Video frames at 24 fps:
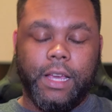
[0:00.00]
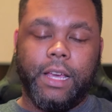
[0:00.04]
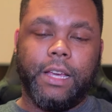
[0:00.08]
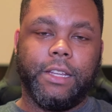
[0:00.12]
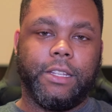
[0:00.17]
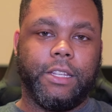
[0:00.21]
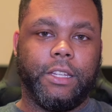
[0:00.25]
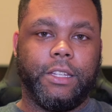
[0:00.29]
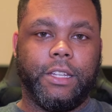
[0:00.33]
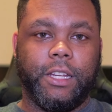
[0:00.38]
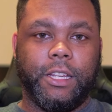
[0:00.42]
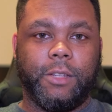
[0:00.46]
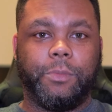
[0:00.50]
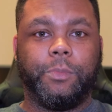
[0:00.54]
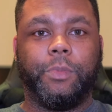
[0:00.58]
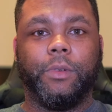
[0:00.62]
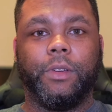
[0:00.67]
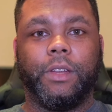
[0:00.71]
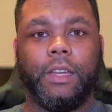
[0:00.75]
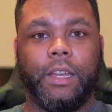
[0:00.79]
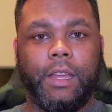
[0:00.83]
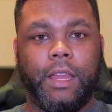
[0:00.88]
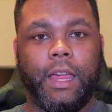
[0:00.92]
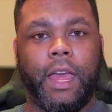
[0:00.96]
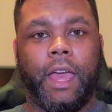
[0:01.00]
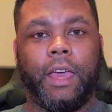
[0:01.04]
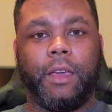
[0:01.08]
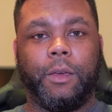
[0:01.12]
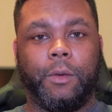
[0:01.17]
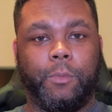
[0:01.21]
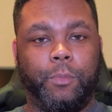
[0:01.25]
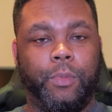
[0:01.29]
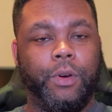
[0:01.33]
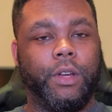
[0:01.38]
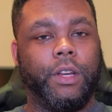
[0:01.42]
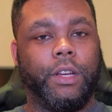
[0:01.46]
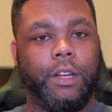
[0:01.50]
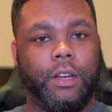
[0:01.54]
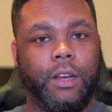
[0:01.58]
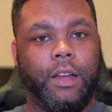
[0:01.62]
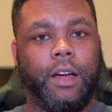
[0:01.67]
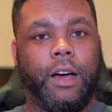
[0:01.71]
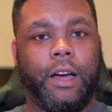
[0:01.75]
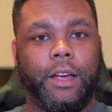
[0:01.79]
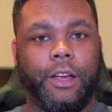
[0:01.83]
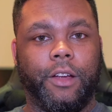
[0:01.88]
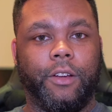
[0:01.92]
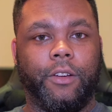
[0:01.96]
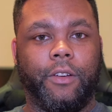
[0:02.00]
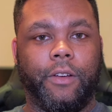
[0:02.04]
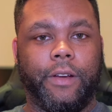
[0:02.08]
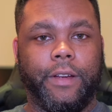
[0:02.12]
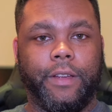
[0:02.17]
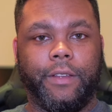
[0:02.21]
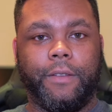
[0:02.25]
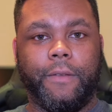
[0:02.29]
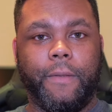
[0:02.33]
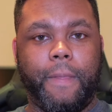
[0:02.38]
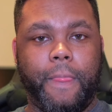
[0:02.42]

I suggest put it in a higher ground.